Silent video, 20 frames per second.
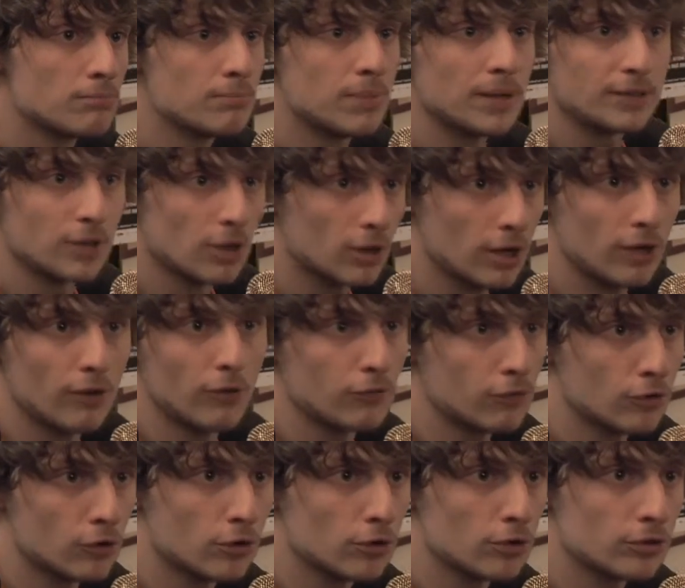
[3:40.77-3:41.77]
But
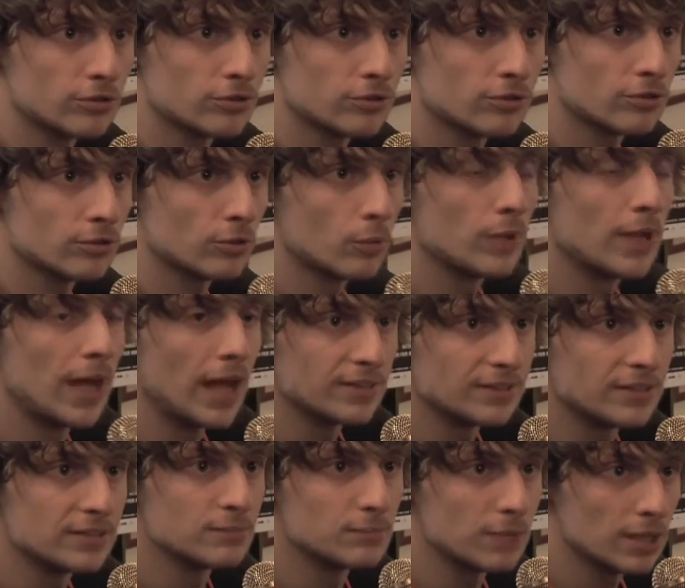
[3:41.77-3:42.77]
of course, we
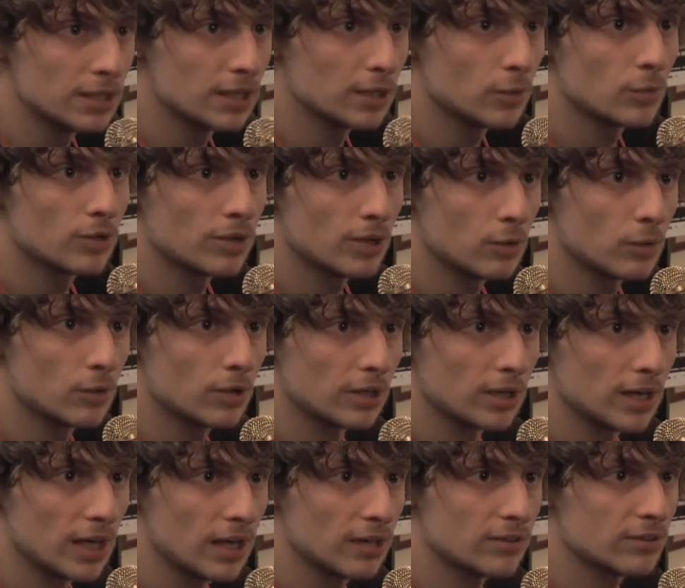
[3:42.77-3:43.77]
added meaning with our
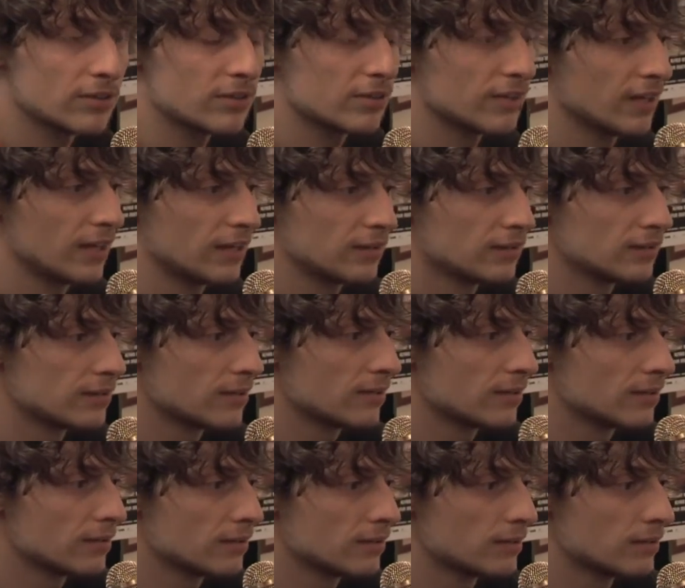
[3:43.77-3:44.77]
cuts and
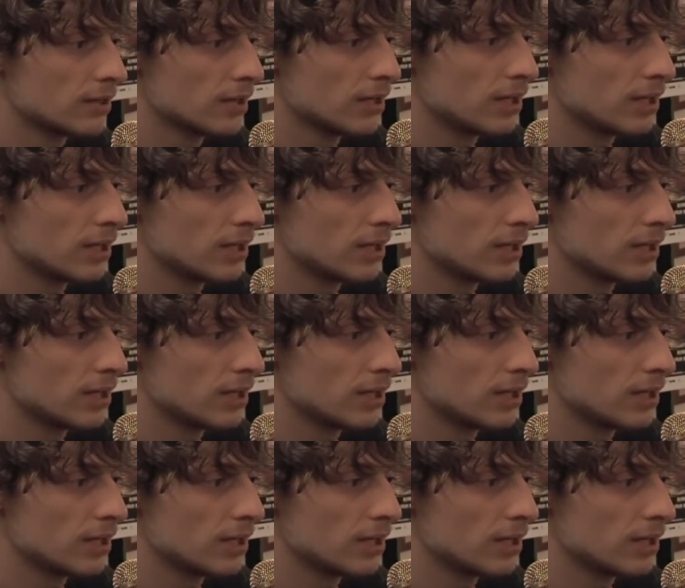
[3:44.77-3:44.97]
uh,